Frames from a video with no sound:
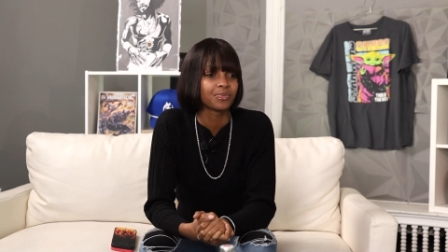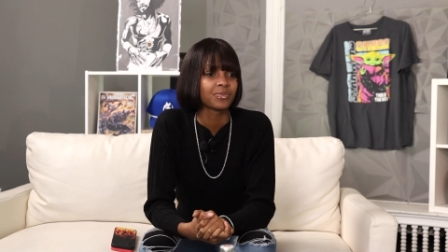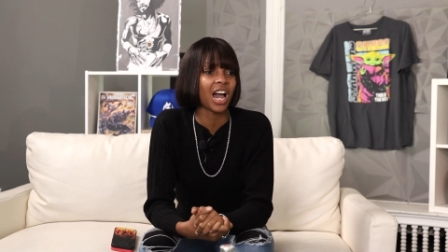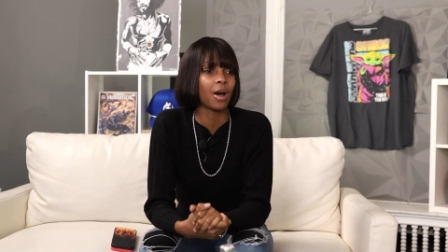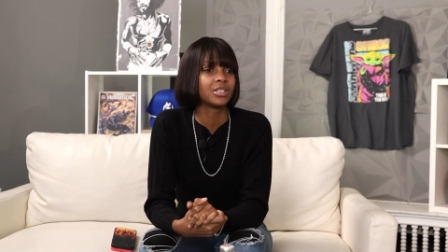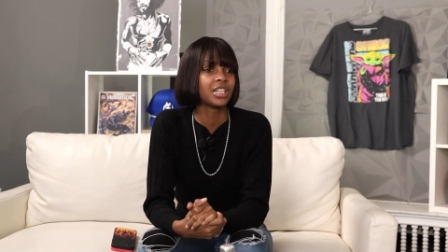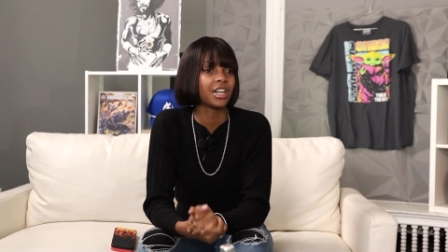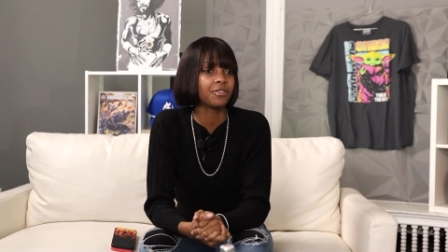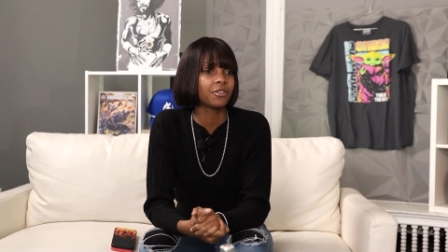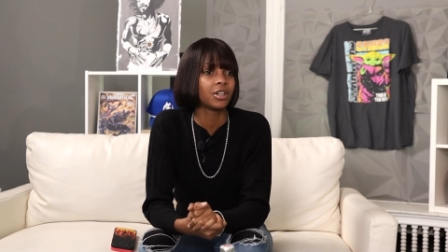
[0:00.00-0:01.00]
I was
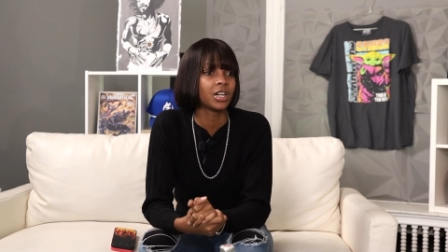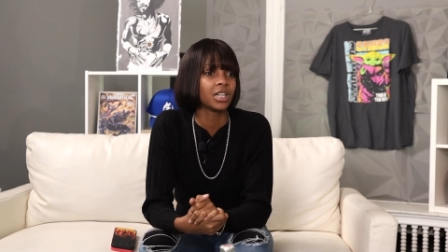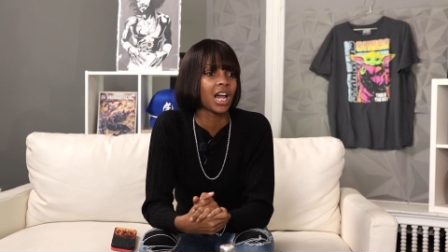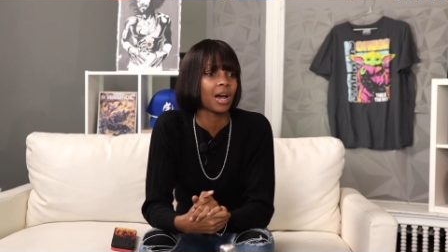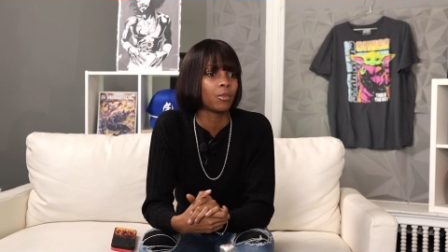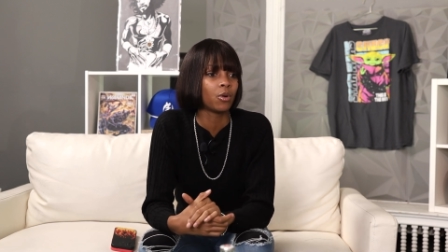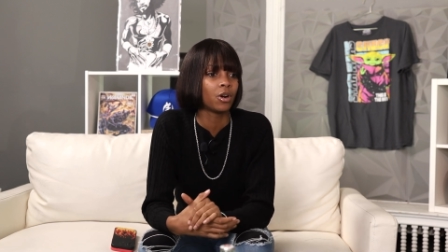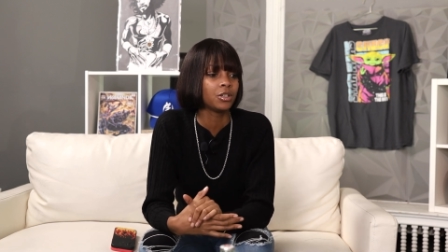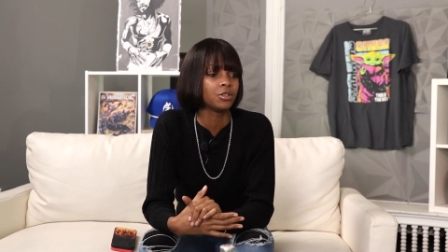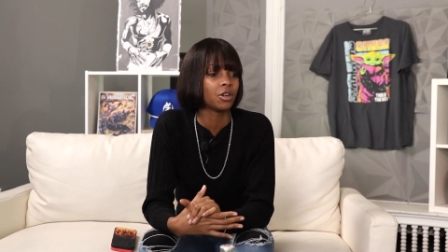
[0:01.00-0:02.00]
there for a lot
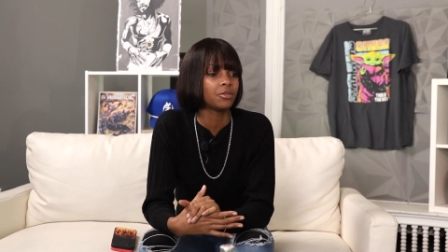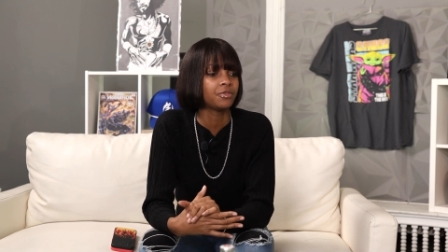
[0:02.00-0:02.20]
more, you know,